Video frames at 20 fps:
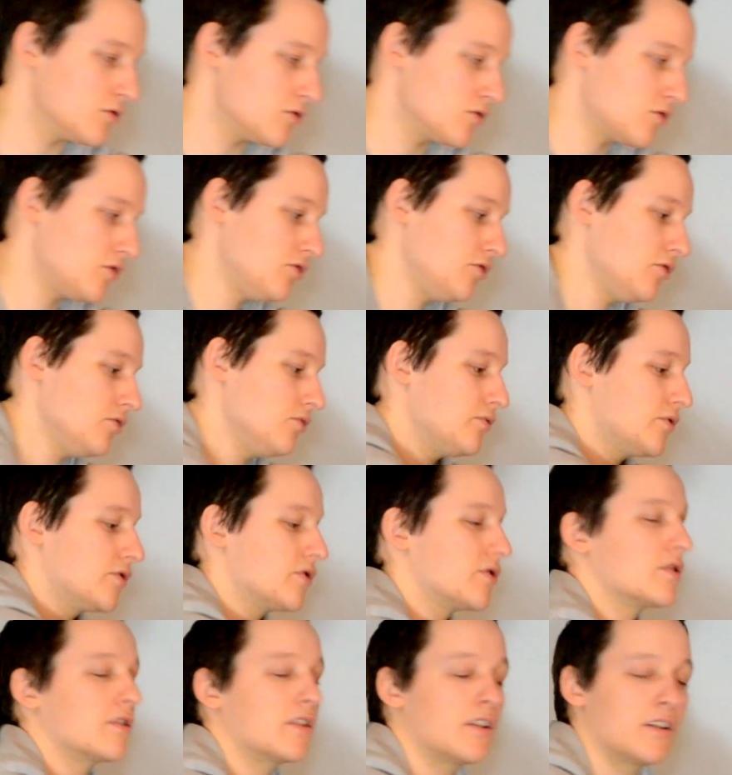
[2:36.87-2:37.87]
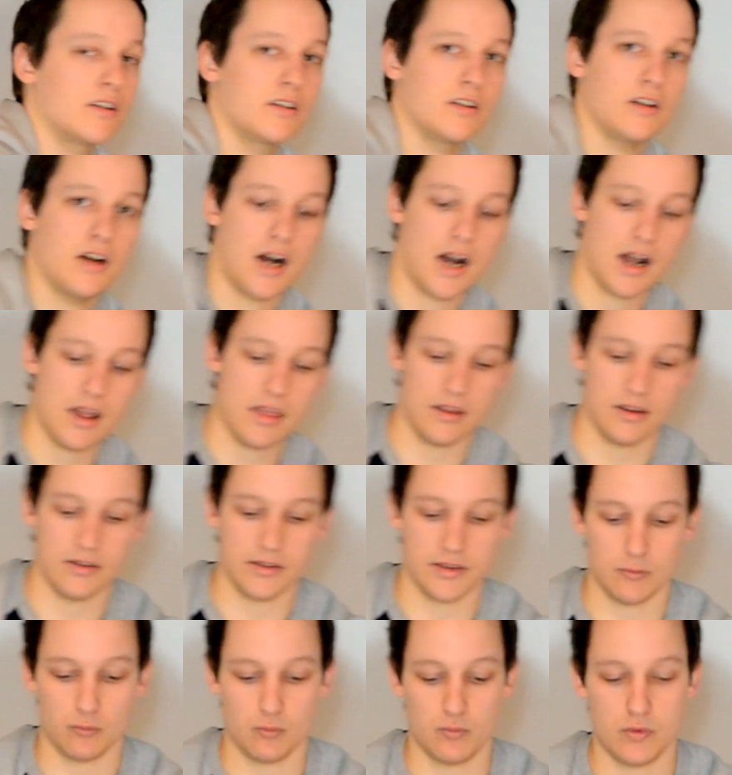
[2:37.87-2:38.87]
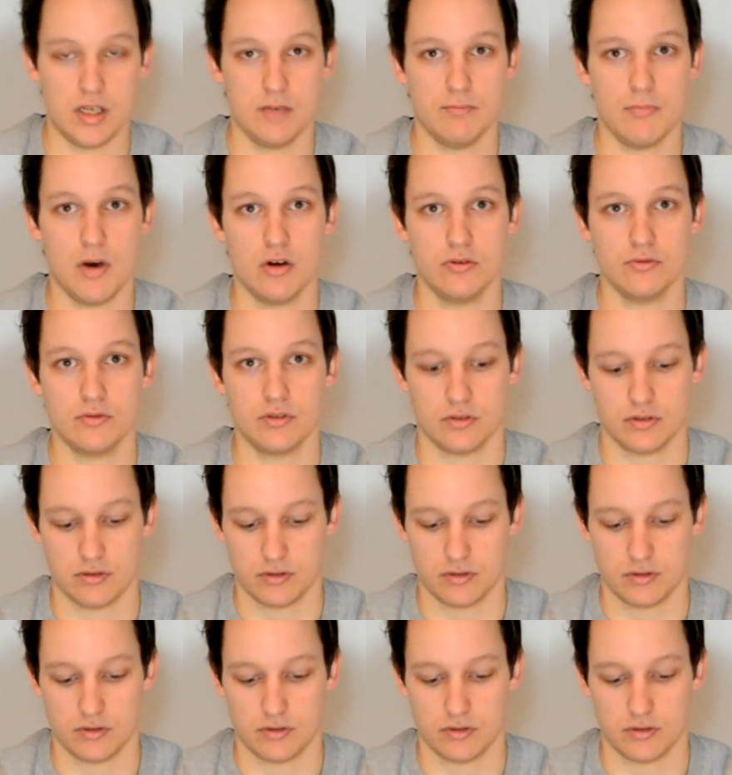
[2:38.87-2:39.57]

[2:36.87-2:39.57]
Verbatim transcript: To use either the Wiimote